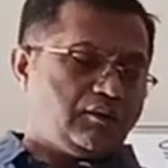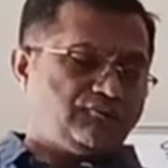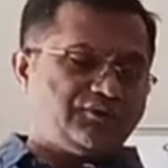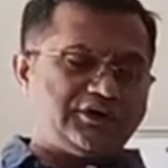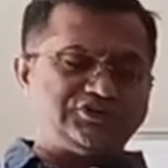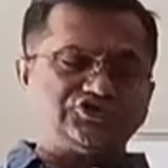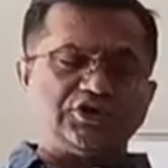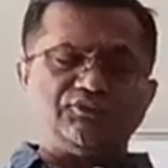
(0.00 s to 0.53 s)

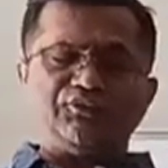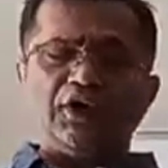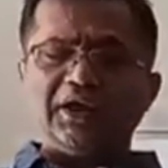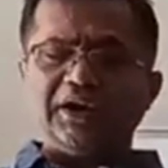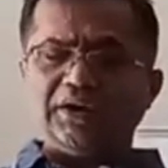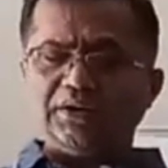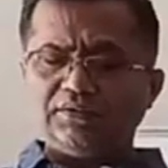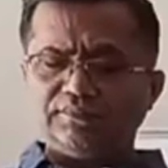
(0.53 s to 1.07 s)
first of
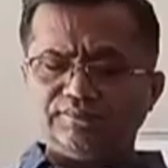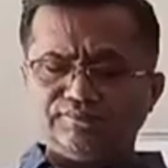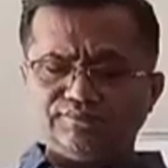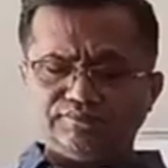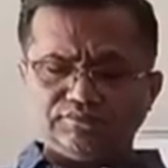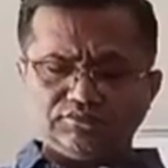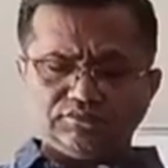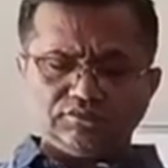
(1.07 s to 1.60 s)
all,
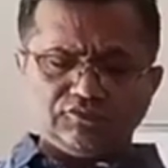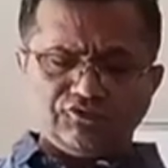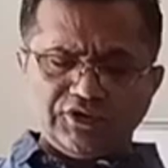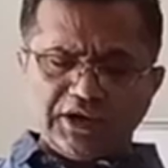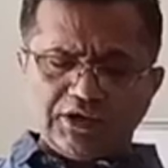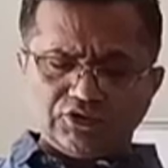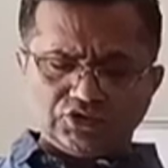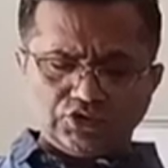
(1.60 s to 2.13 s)
we
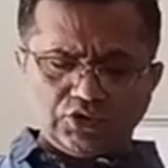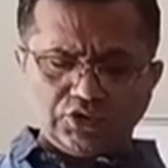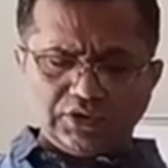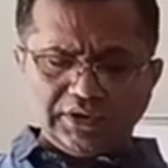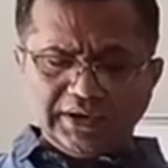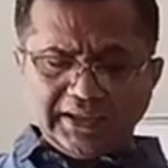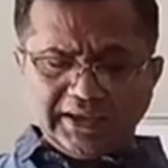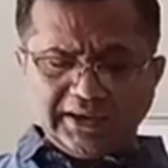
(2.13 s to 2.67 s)
have to
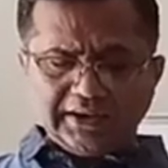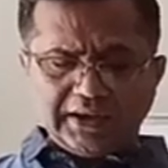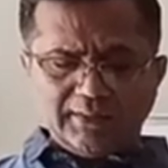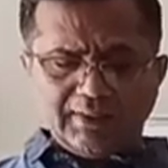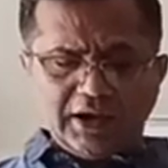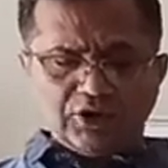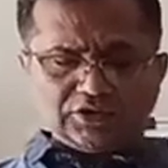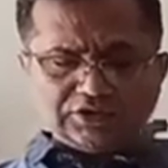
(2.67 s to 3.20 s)
learn
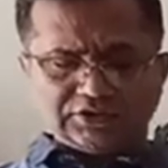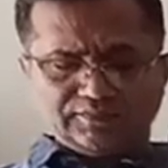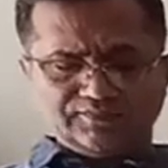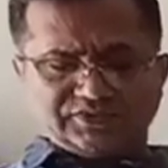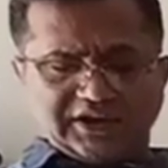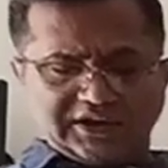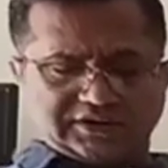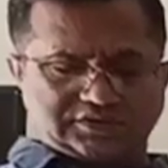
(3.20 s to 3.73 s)
about
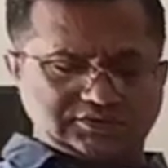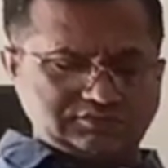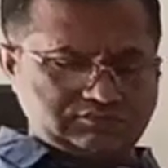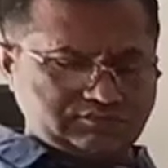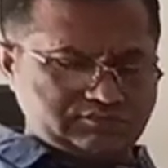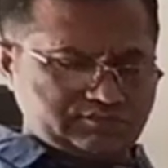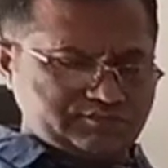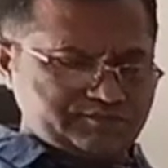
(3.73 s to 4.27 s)

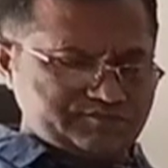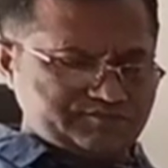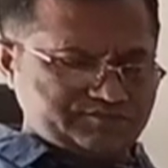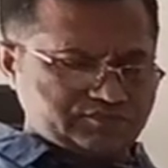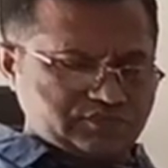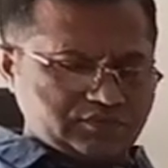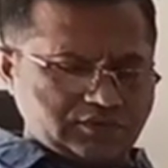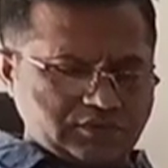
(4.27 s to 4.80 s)
that
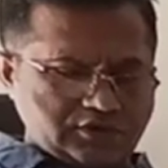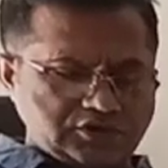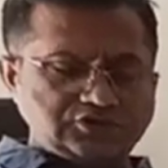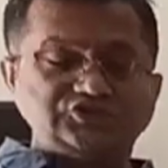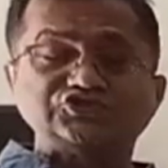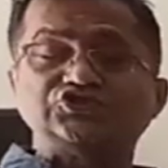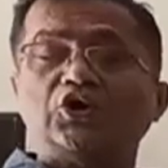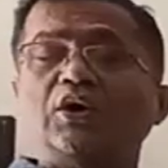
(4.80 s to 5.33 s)

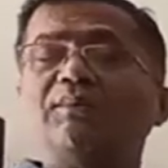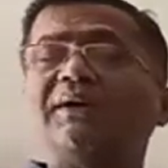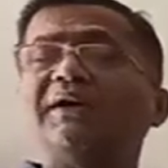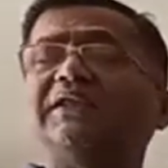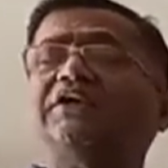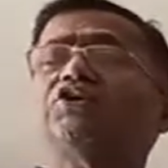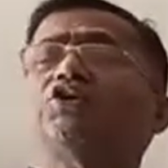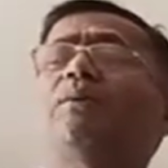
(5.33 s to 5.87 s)
so
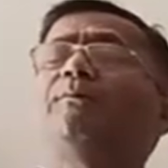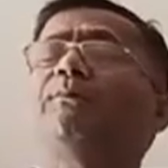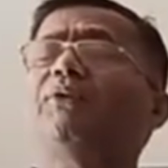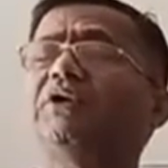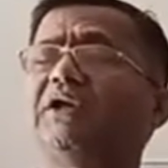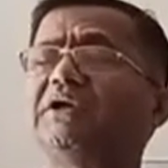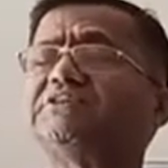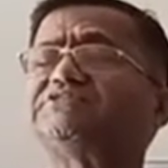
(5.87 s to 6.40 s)
many
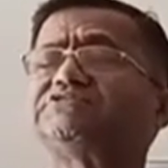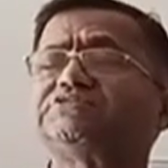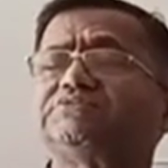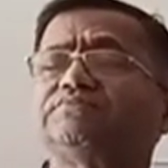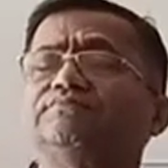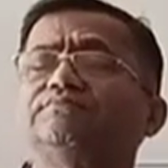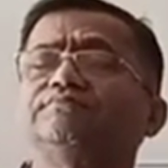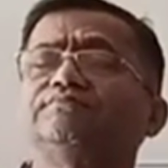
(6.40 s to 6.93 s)
components,